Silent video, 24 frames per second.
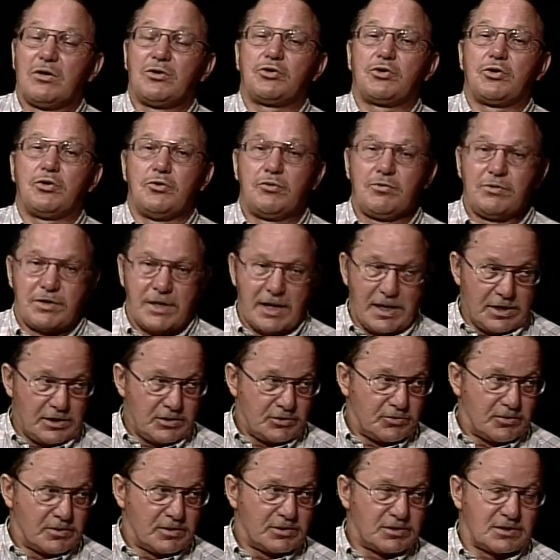Too
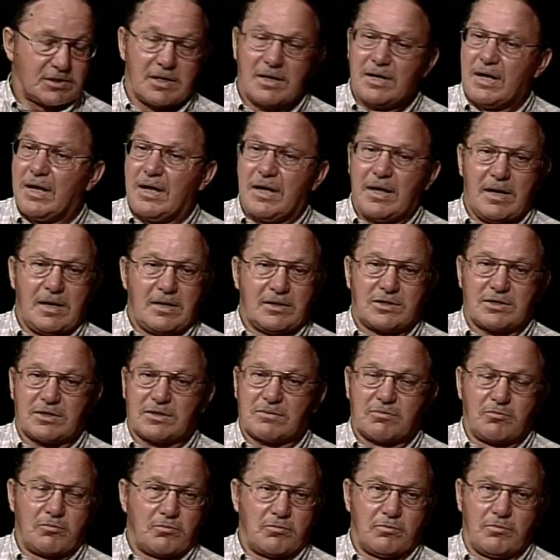dangerous. Mm-hmm.
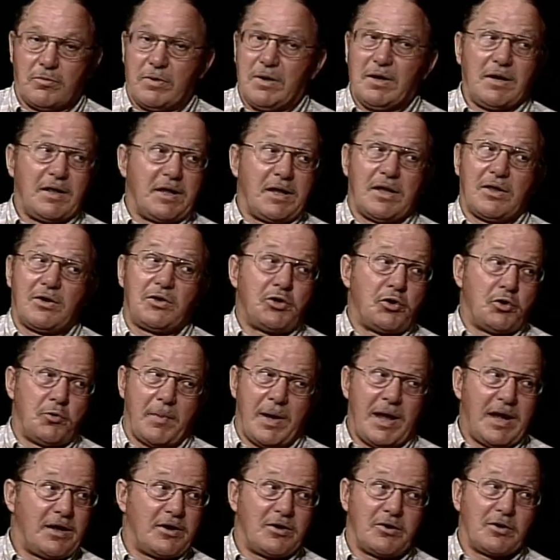It's really
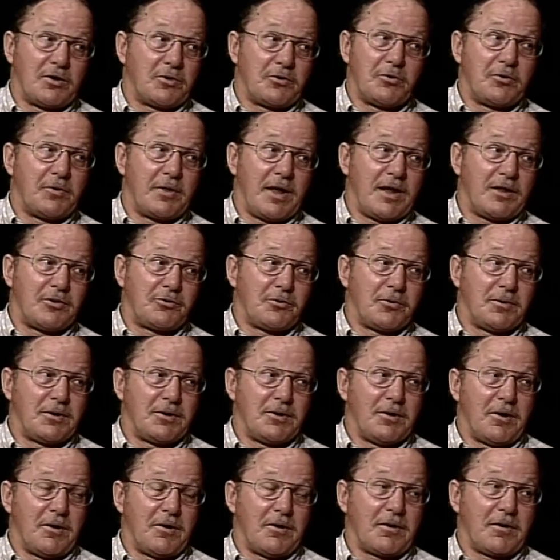inhumane to do that to a
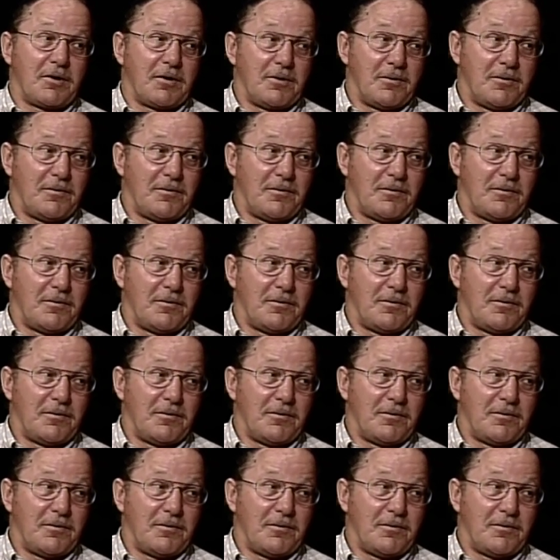dog.